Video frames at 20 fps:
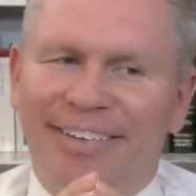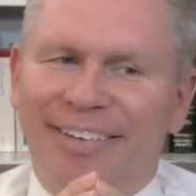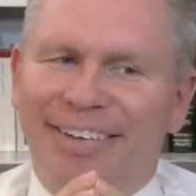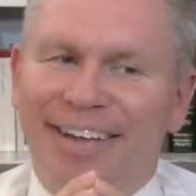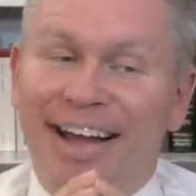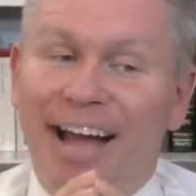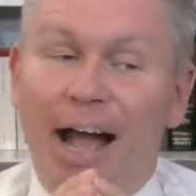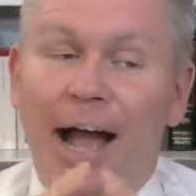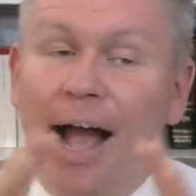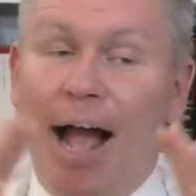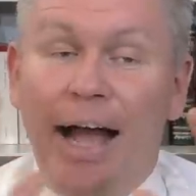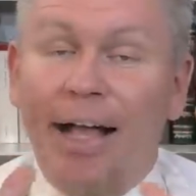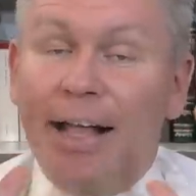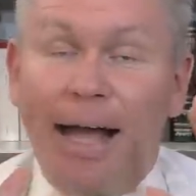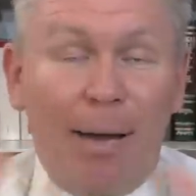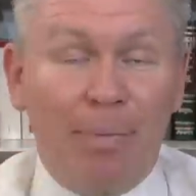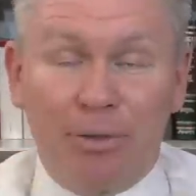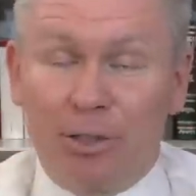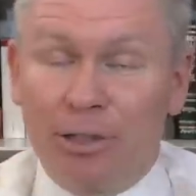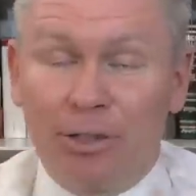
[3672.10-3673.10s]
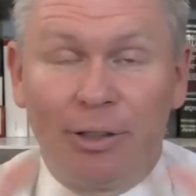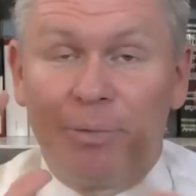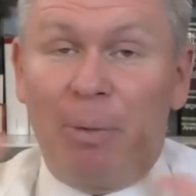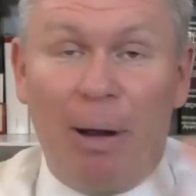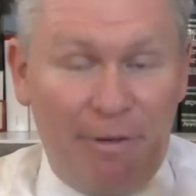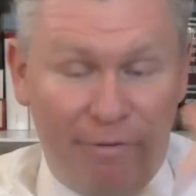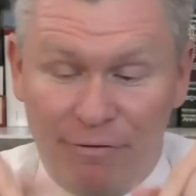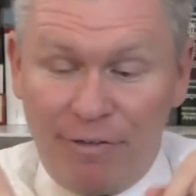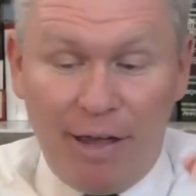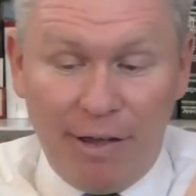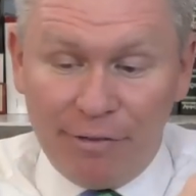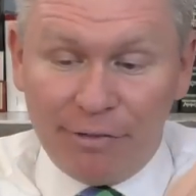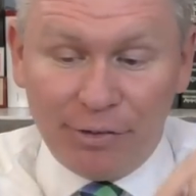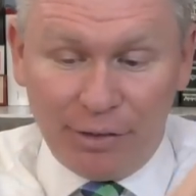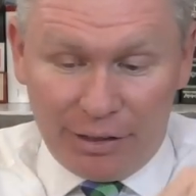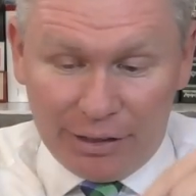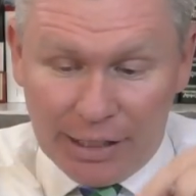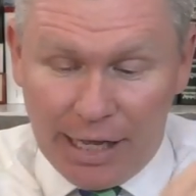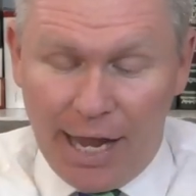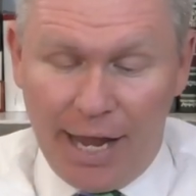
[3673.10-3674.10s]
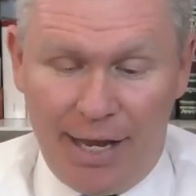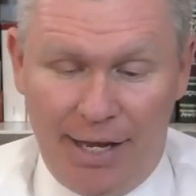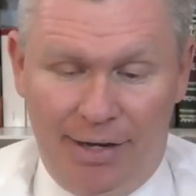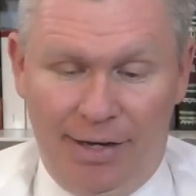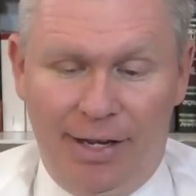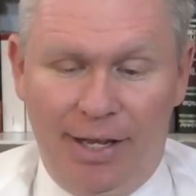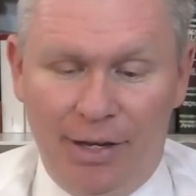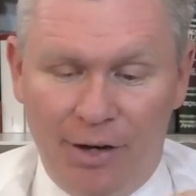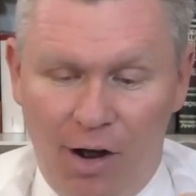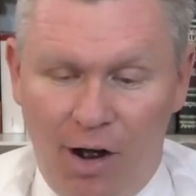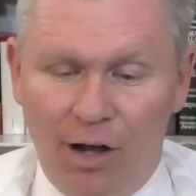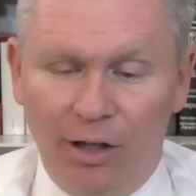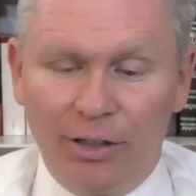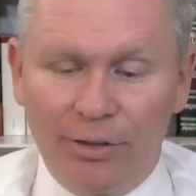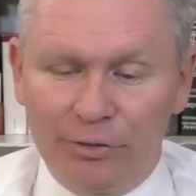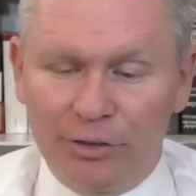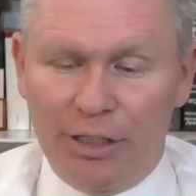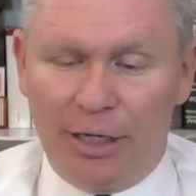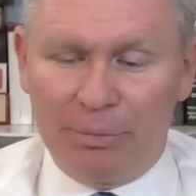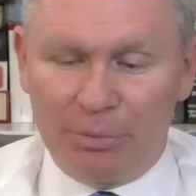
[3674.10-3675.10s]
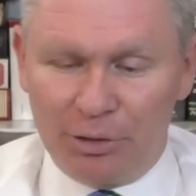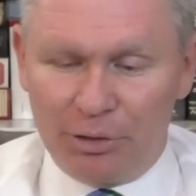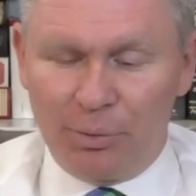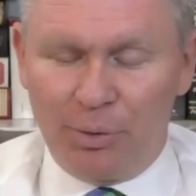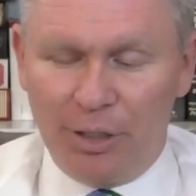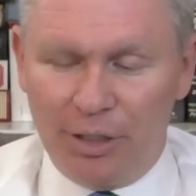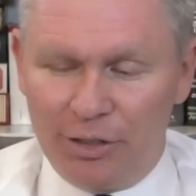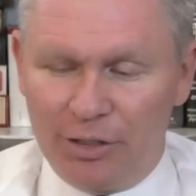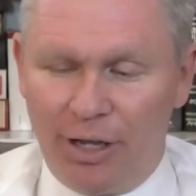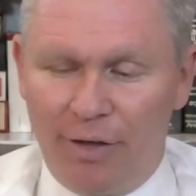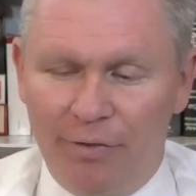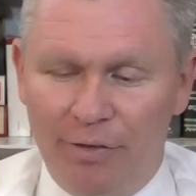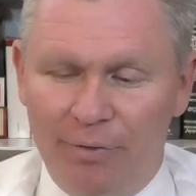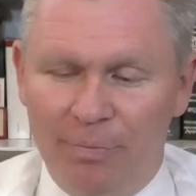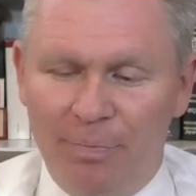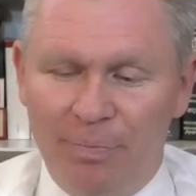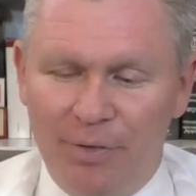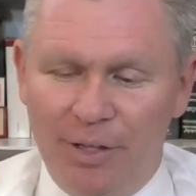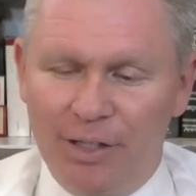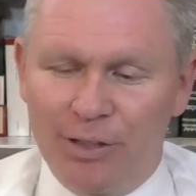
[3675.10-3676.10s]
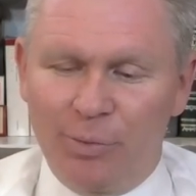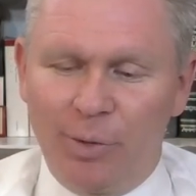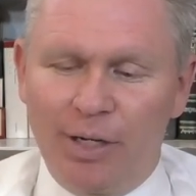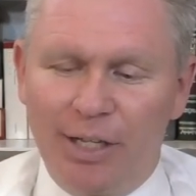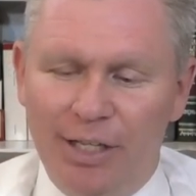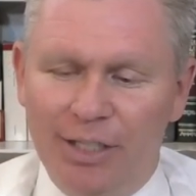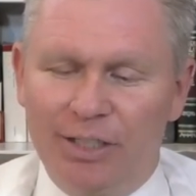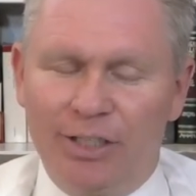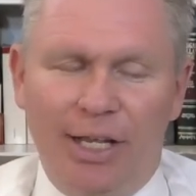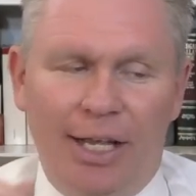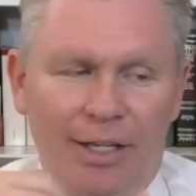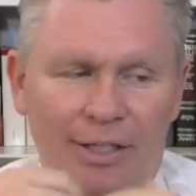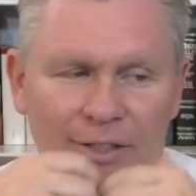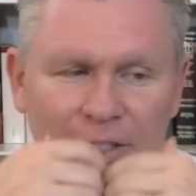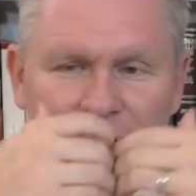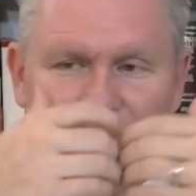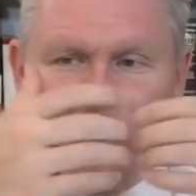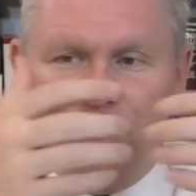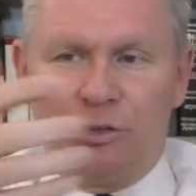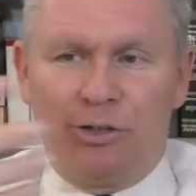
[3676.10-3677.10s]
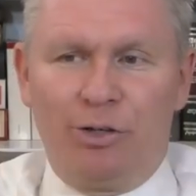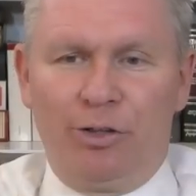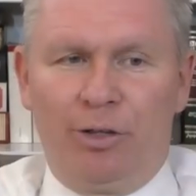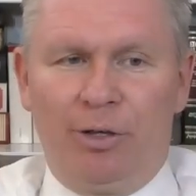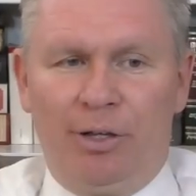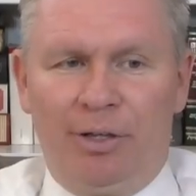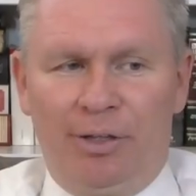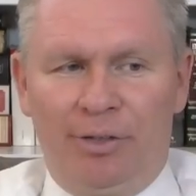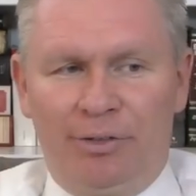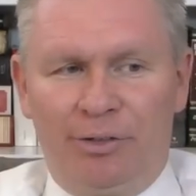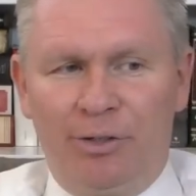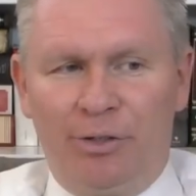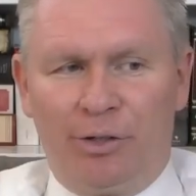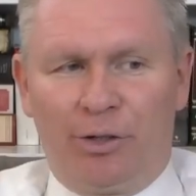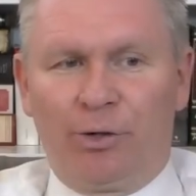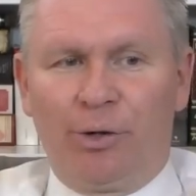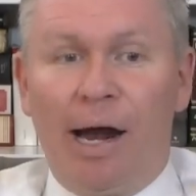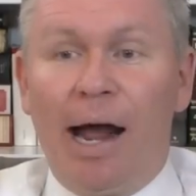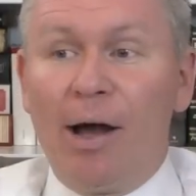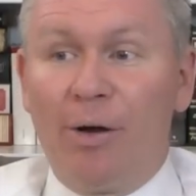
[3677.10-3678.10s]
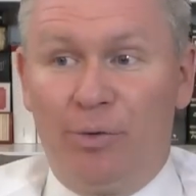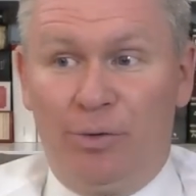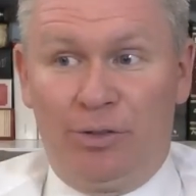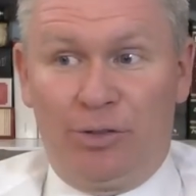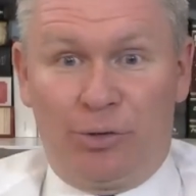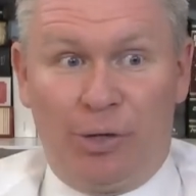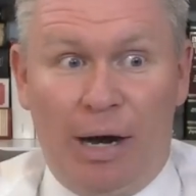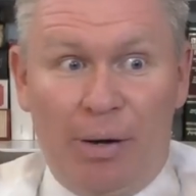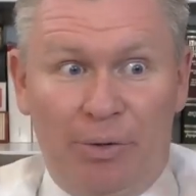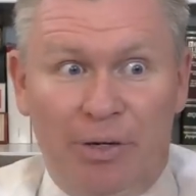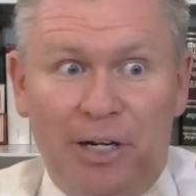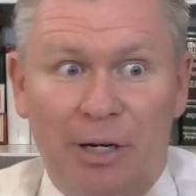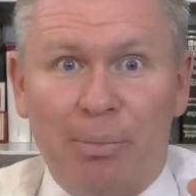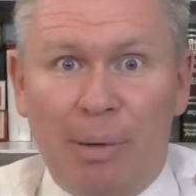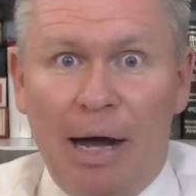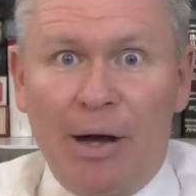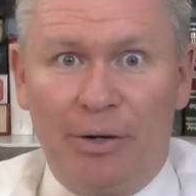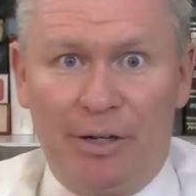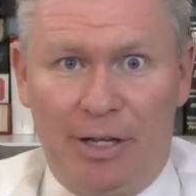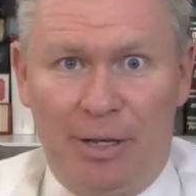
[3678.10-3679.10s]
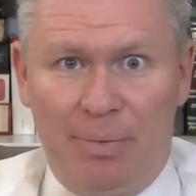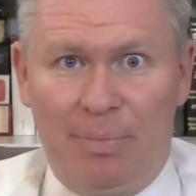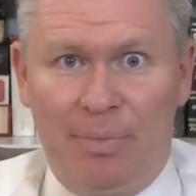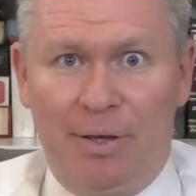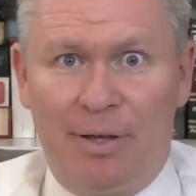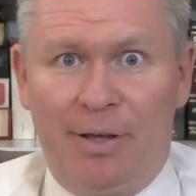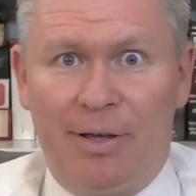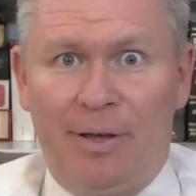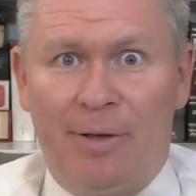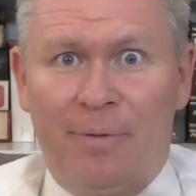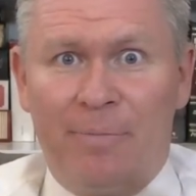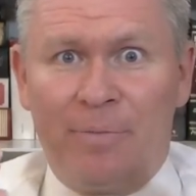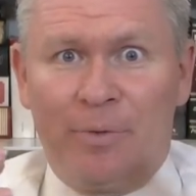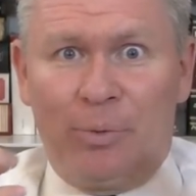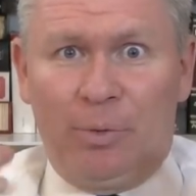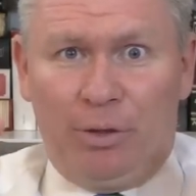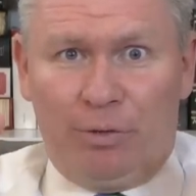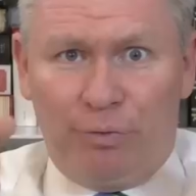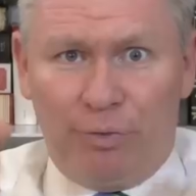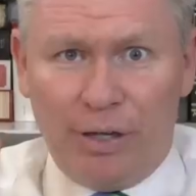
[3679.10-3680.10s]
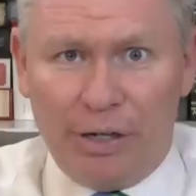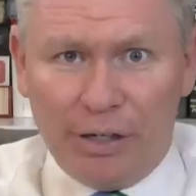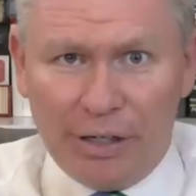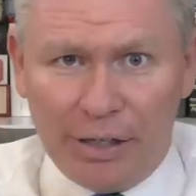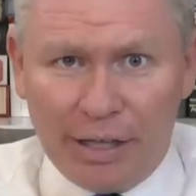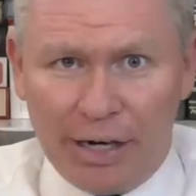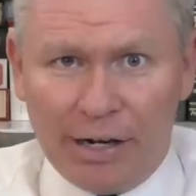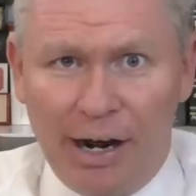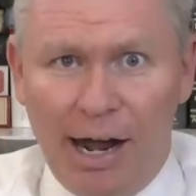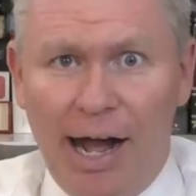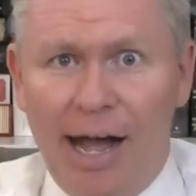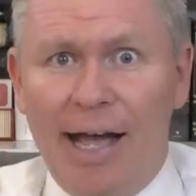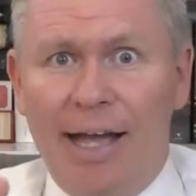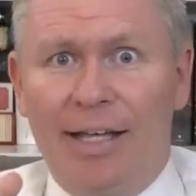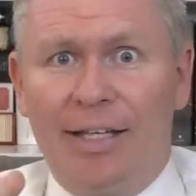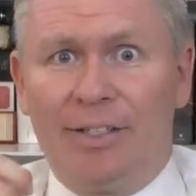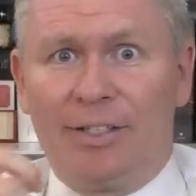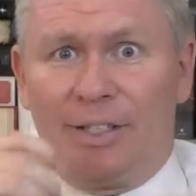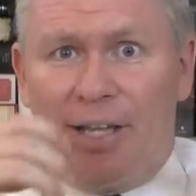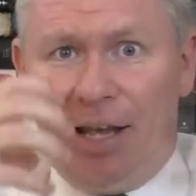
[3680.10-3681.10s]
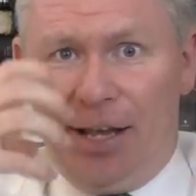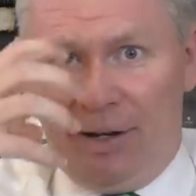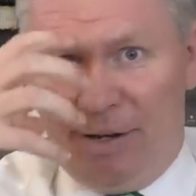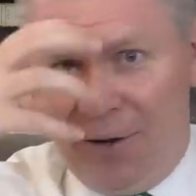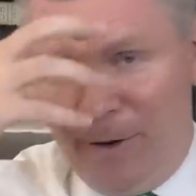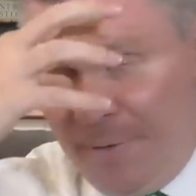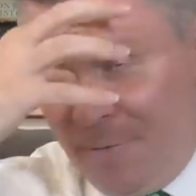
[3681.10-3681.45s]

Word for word: I, I absolutely, my favorite line in all of chapter 27 is what he says to the, to the crowds crowding about him with fear in their eyes and,